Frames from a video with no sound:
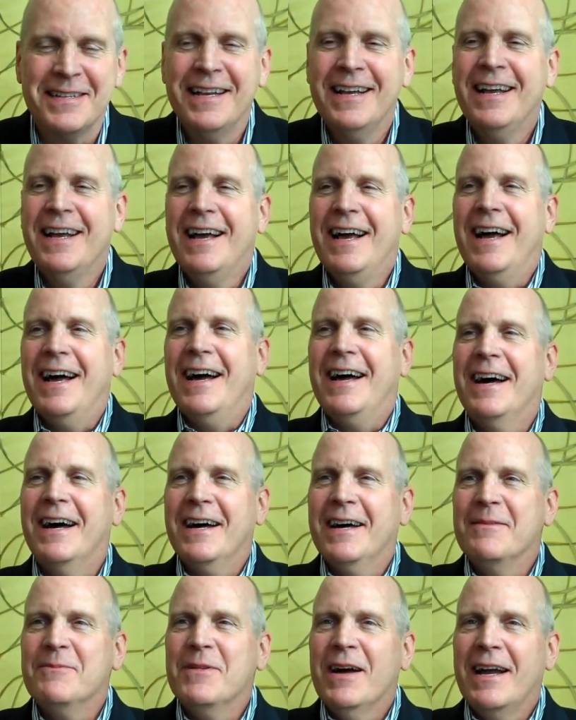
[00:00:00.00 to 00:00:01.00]
The NDC
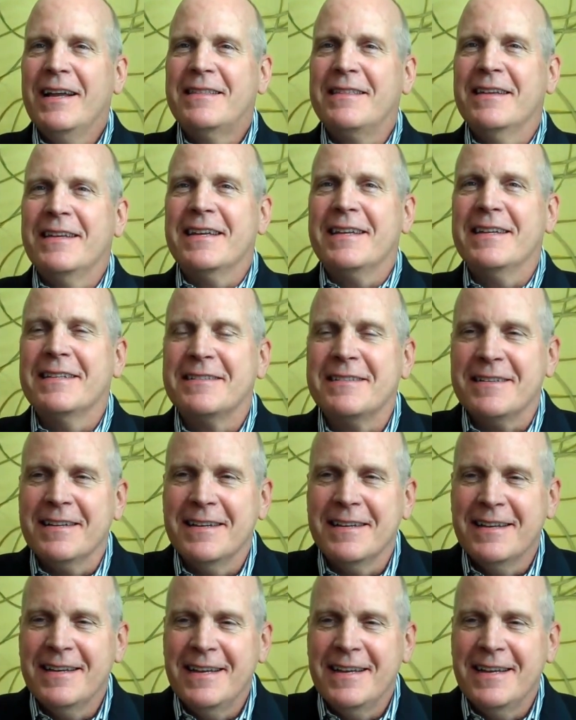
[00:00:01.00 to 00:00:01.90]
standard, I think it's